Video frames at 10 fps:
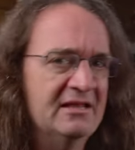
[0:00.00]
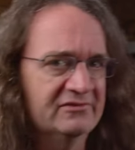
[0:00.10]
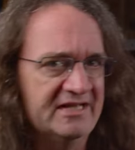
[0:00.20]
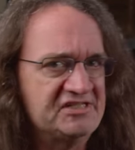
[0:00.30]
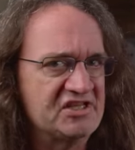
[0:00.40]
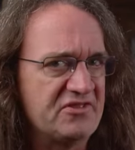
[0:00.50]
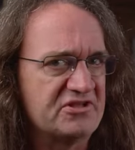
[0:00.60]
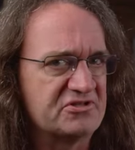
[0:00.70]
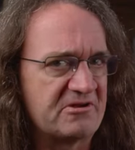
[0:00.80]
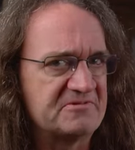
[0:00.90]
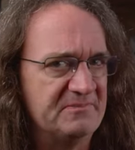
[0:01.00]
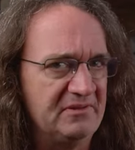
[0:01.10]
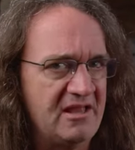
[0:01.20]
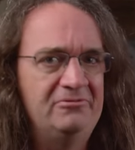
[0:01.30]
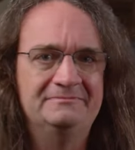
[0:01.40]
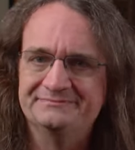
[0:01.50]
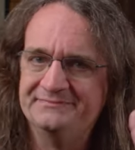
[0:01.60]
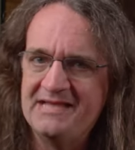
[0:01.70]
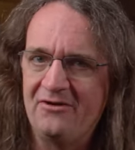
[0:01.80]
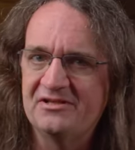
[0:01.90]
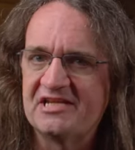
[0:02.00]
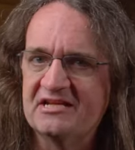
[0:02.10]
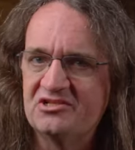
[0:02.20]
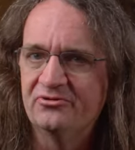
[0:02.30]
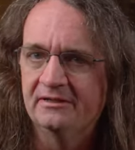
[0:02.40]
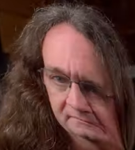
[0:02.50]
Links in the description below. Now let's get to it.